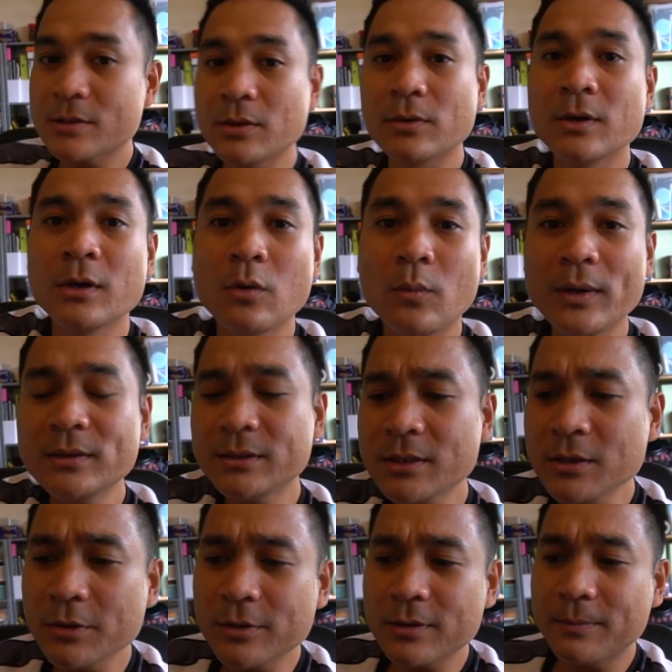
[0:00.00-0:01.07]
So one
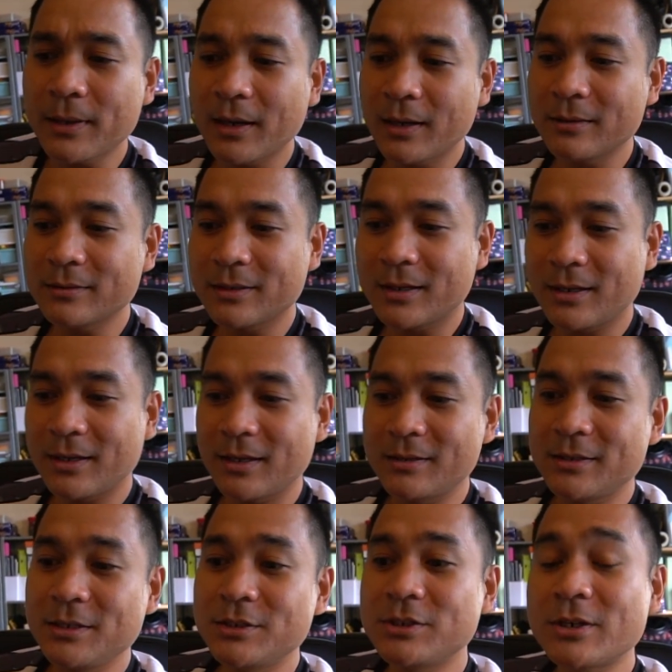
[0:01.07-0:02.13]
thing good about
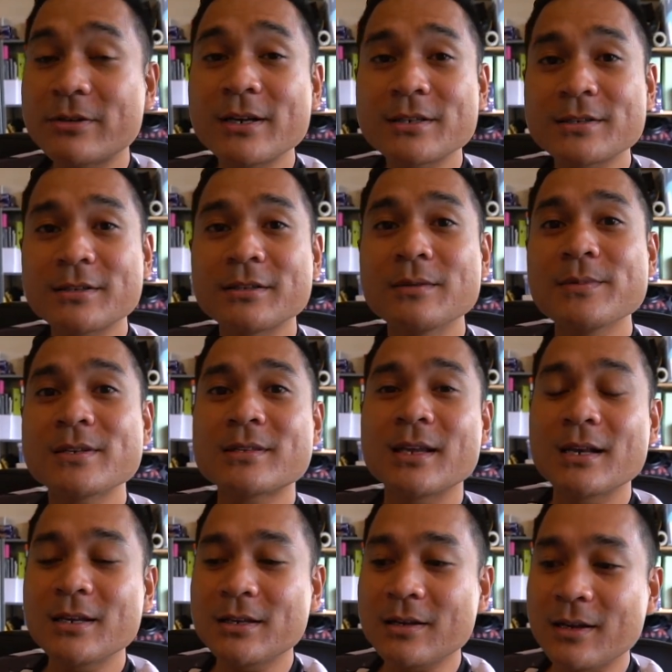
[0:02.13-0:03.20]
the GRX system is
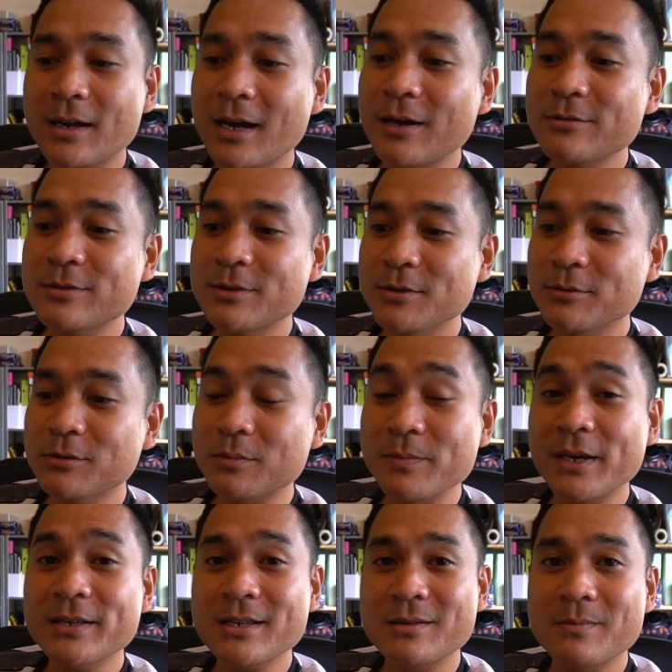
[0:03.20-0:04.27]
that it allows you to
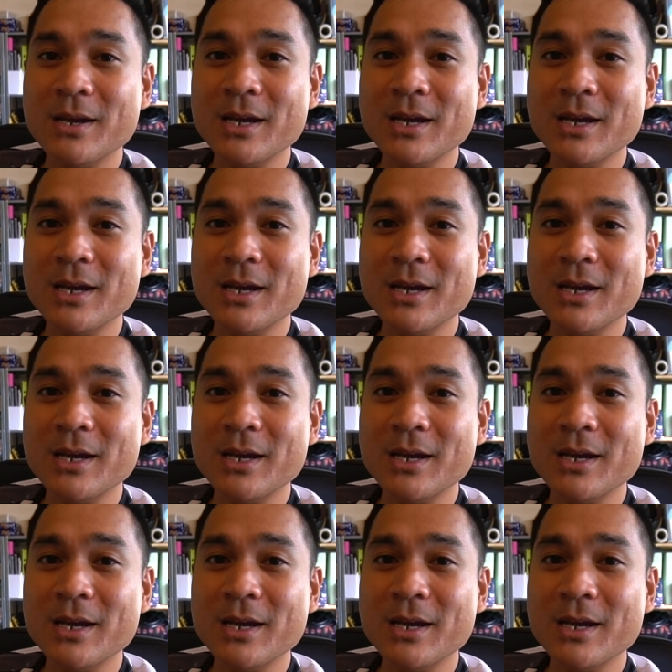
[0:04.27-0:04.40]
mix and